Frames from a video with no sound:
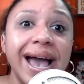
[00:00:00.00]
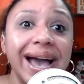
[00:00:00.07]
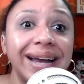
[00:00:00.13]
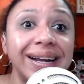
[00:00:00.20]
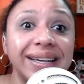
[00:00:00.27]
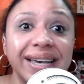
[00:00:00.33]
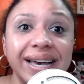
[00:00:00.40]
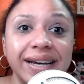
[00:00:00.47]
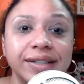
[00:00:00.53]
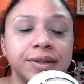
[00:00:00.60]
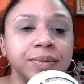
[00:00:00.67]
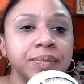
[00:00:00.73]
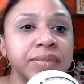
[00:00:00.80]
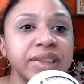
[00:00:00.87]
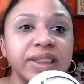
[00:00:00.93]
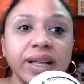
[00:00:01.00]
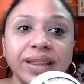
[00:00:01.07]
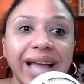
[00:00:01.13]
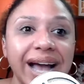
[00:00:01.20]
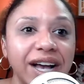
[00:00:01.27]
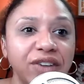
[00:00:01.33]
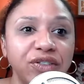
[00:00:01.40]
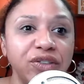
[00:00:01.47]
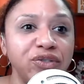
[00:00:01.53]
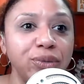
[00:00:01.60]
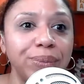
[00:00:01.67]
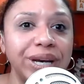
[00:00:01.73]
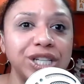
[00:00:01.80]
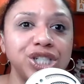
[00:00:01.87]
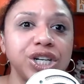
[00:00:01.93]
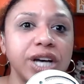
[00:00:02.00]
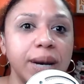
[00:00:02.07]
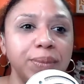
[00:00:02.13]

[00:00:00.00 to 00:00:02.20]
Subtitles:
And again, the lack of information